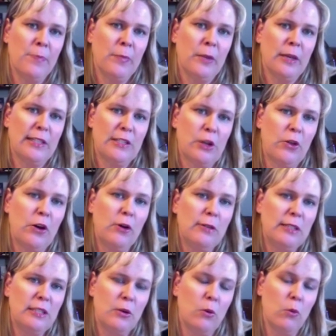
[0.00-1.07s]
So
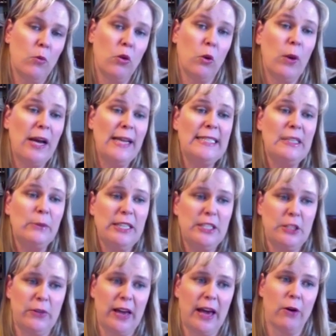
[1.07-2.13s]
the ways that we
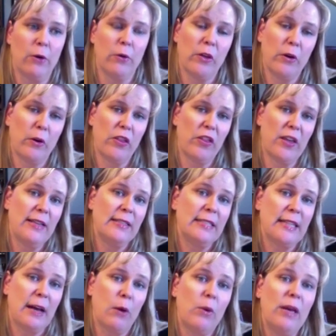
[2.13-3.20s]
do that are the things
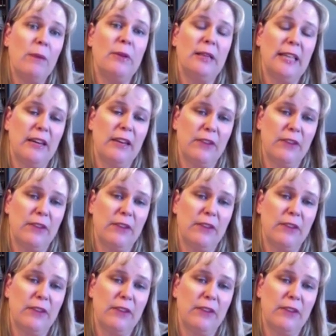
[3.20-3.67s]
that we believe